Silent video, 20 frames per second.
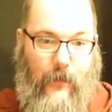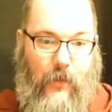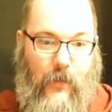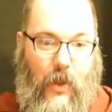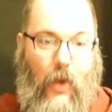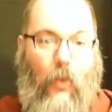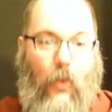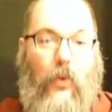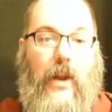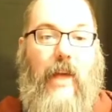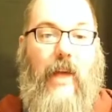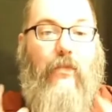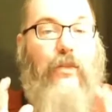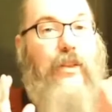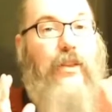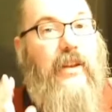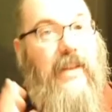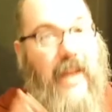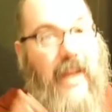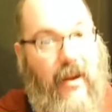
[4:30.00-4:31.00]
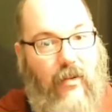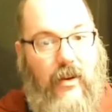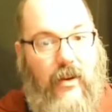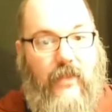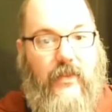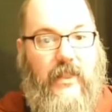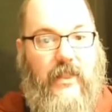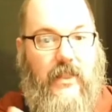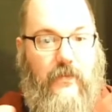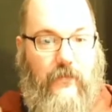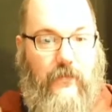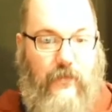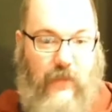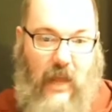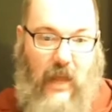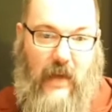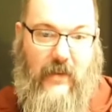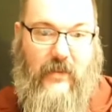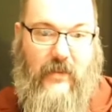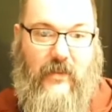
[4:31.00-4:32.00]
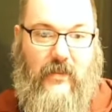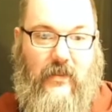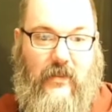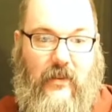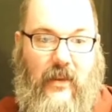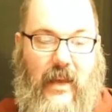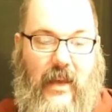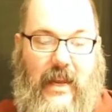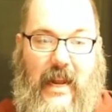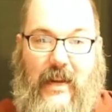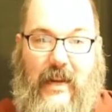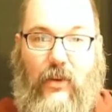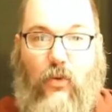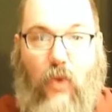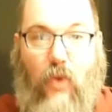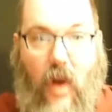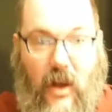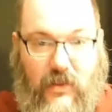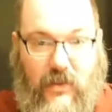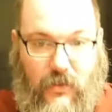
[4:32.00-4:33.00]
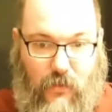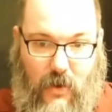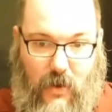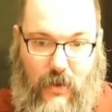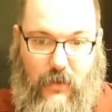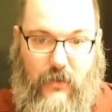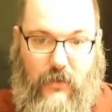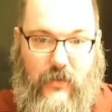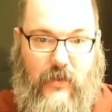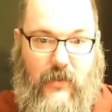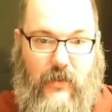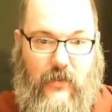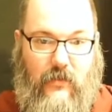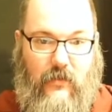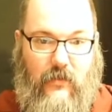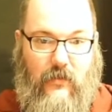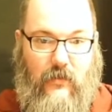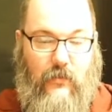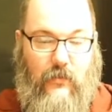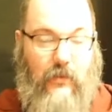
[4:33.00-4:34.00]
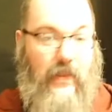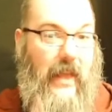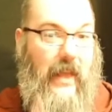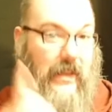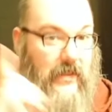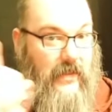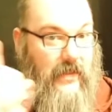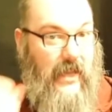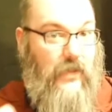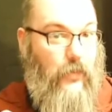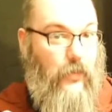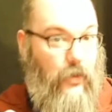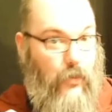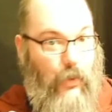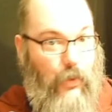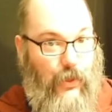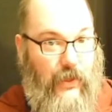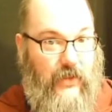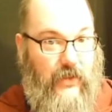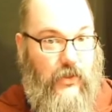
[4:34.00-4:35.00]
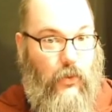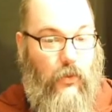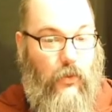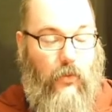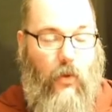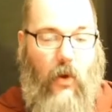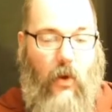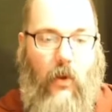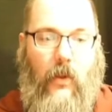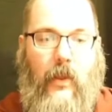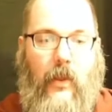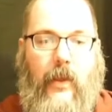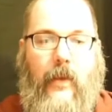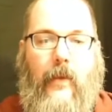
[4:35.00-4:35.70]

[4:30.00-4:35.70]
whenever the narrative is in flux and at a crossroads, and that's when you put things to a roll,